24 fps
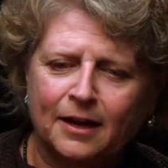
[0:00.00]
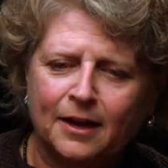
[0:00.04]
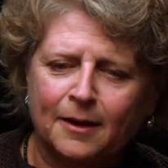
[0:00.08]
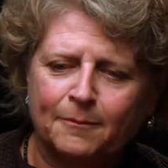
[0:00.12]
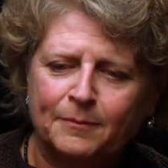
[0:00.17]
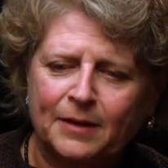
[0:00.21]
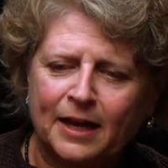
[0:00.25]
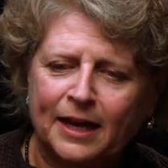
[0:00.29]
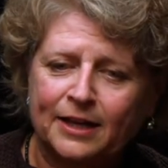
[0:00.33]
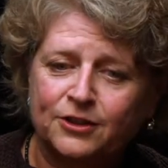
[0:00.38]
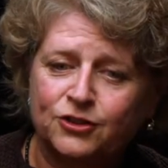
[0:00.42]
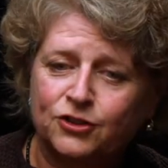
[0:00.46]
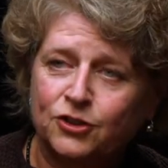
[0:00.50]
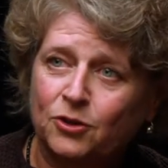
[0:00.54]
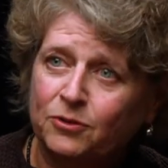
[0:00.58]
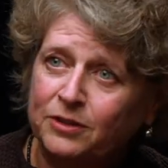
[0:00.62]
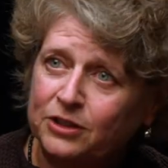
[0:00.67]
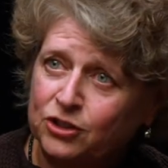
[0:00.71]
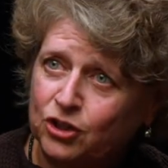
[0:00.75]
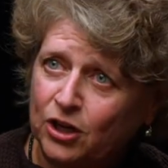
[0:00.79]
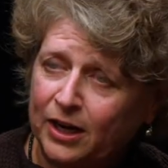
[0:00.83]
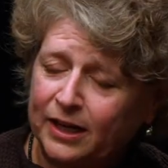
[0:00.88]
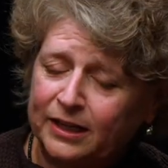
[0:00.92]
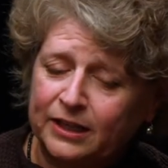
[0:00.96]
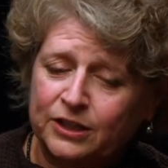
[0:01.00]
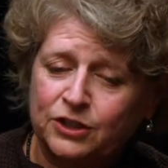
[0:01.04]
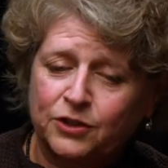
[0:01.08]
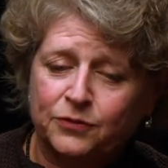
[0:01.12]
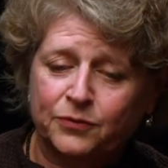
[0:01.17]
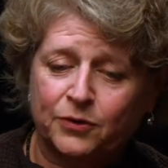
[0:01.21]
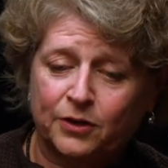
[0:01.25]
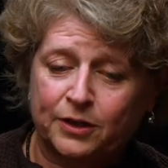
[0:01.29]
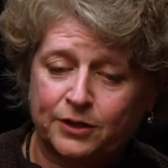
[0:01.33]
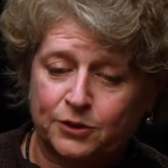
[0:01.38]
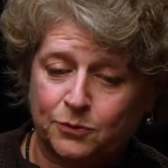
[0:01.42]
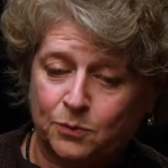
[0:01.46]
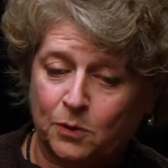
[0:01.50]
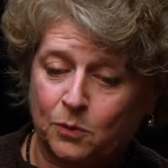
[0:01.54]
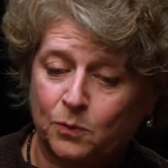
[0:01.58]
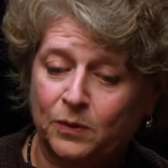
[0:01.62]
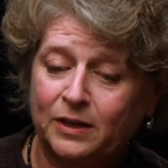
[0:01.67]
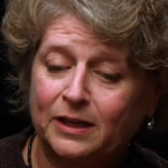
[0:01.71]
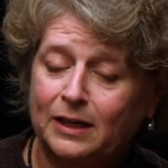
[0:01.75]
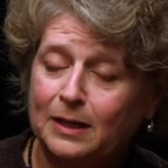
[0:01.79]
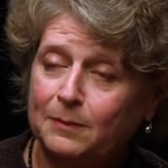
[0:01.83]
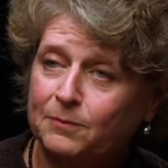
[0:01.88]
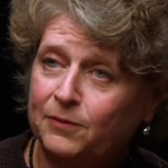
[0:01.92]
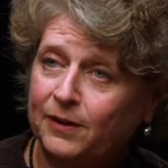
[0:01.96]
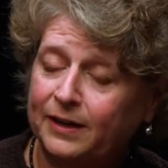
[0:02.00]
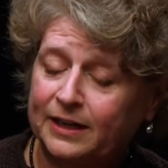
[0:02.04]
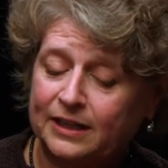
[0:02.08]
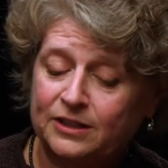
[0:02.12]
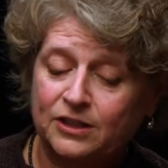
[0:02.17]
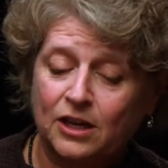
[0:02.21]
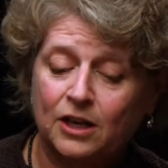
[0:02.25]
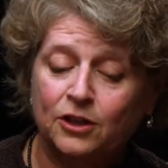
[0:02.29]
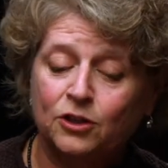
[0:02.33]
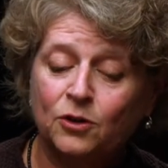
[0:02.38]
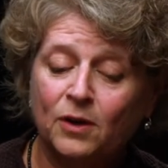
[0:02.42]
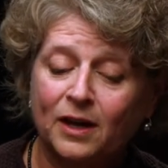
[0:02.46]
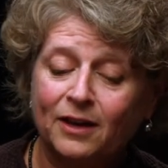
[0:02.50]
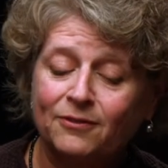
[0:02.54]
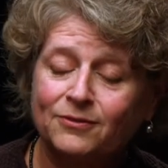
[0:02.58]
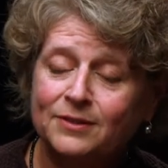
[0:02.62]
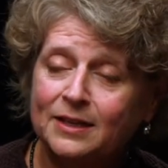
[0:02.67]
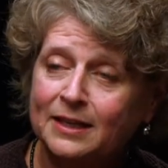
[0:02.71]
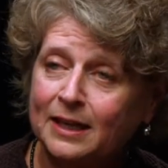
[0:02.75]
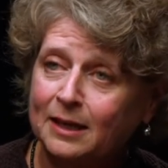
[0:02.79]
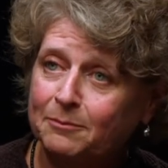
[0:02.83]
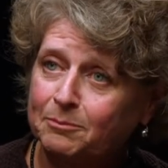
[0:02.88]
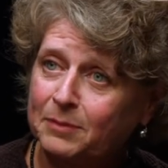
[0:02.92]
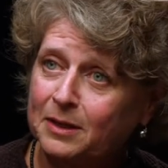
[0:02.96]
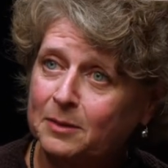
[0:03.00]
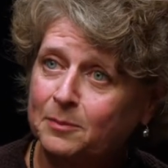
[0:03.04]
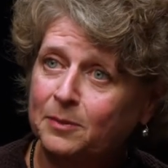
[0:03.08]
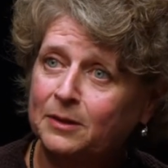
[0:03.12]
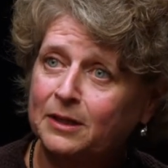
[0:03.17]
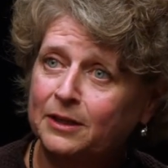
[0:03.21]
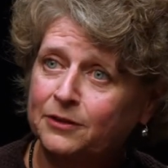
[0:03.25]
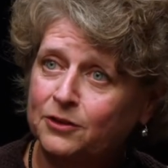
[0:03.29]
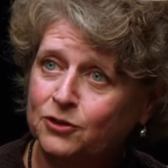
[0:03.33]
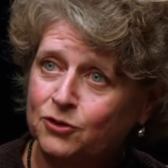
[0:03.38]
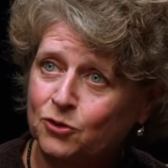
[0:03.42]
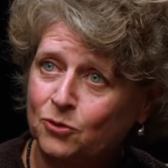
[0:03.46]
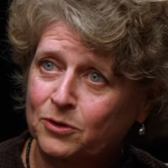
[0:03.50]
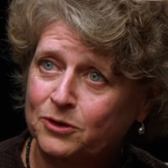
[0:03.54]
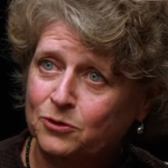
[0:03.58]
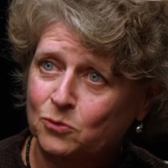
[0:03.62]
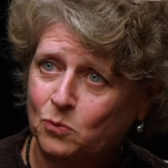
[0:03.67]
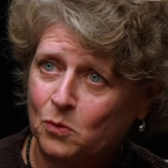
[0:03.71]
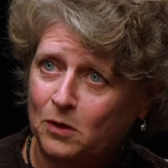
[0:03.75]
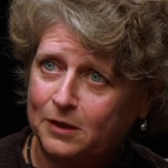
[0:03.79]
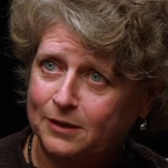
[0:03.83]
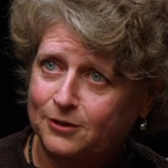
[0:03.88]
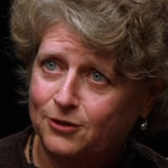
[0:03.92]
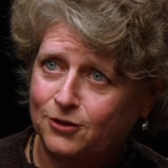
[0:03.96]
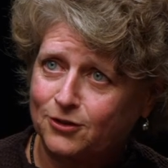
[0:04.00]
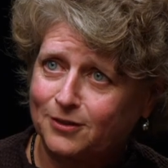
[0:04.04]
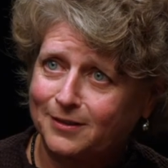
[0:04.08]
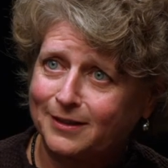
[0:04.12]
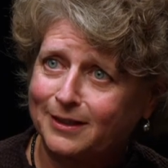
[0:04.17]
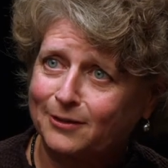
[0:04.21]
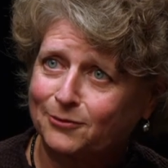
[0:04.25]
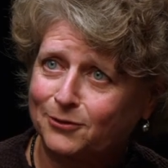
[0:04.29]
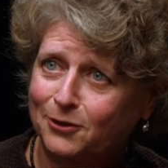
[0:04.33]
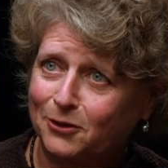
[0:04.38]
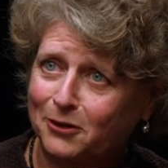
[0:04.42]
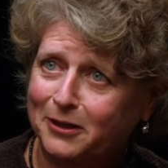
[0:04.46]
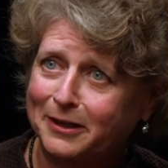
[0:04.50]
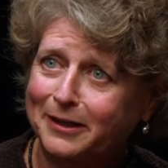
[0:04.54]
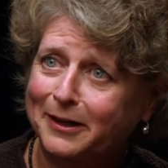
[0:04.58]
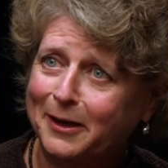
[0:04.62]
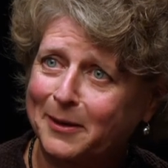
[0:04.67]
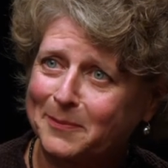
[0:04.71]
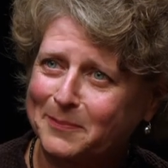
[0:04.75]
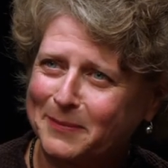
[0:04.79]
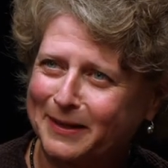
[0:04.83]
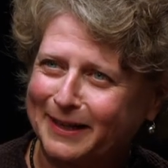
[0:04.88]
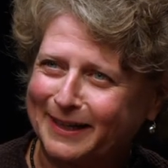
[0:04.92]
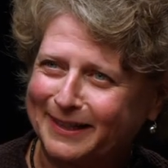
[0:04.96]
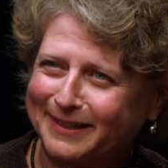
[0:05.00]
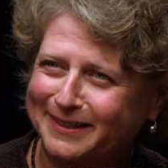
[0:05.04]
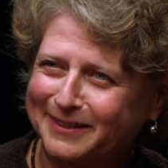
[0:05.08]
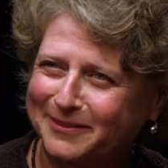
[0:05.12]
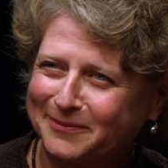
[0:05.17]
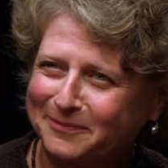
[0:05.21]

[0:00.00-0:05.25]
And so the challenge for us, what we keep finding is you have to get people in the doors once if they're going to come back.